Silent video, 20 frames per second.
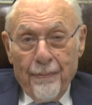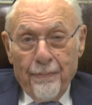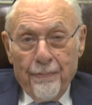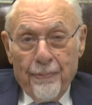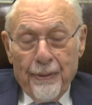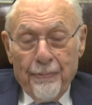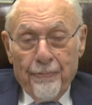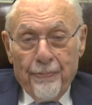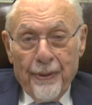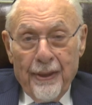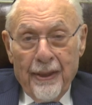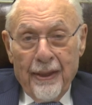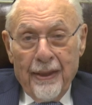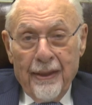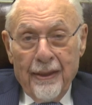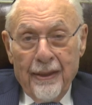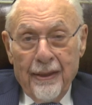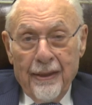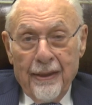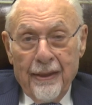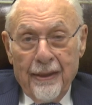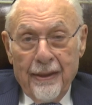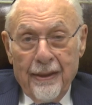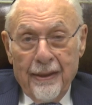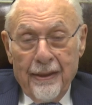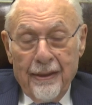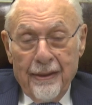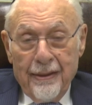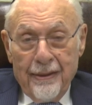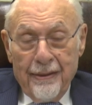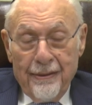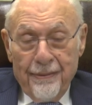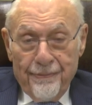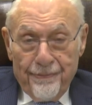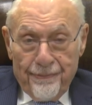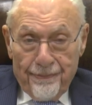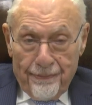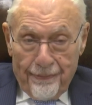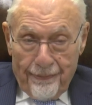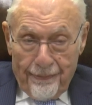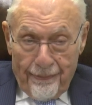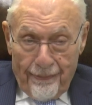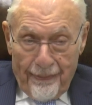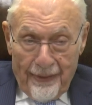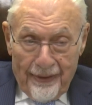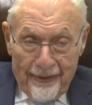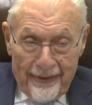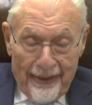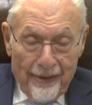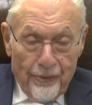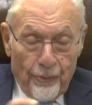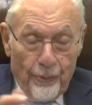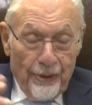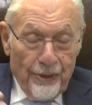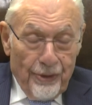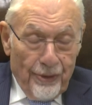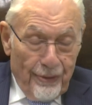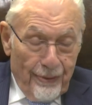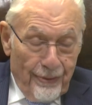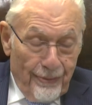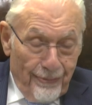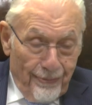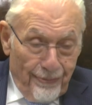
prepare a sandwich or